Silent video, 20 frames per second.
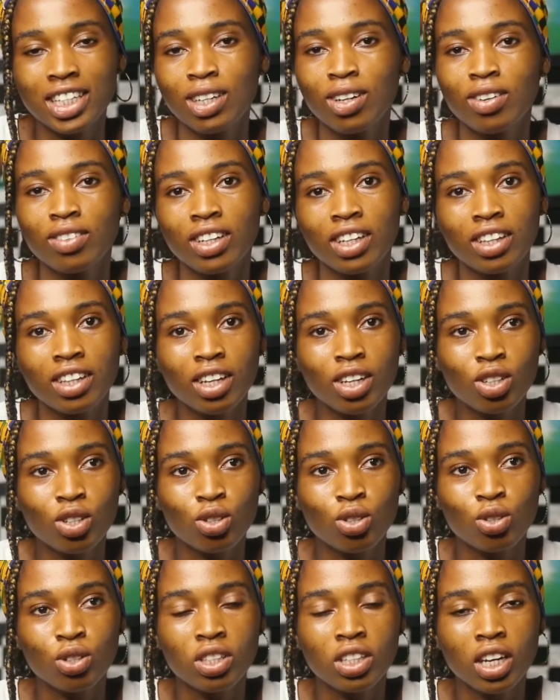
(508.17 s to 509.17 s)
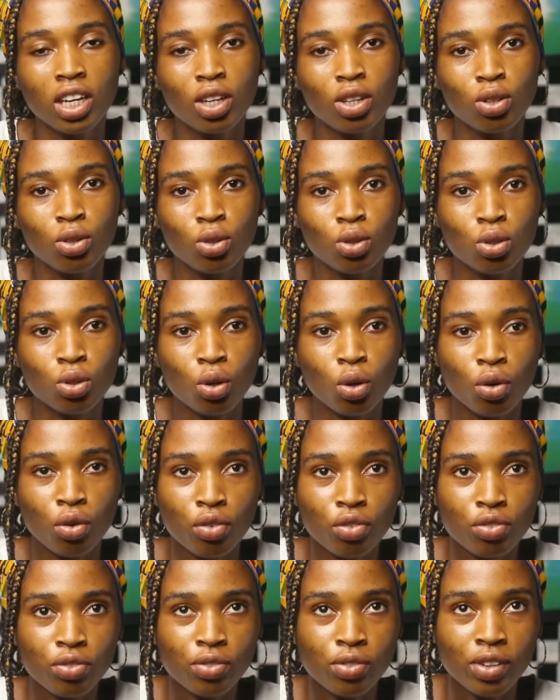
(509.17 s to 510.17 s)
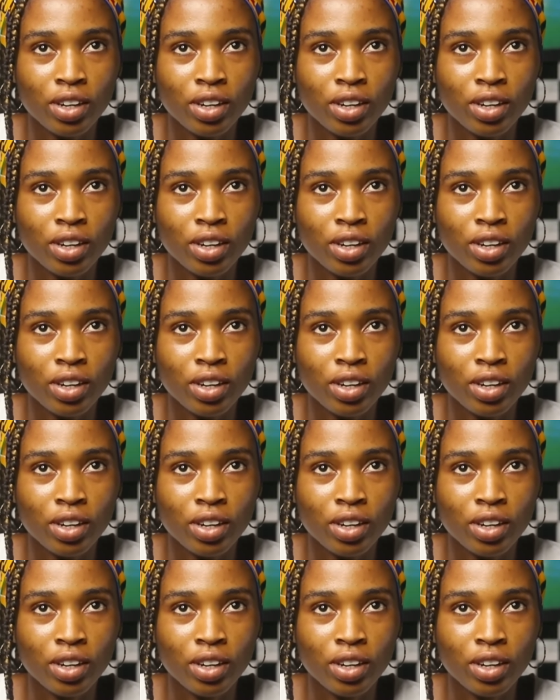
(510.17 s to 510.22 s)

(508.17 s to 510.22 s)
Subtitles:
some of the things you should take note of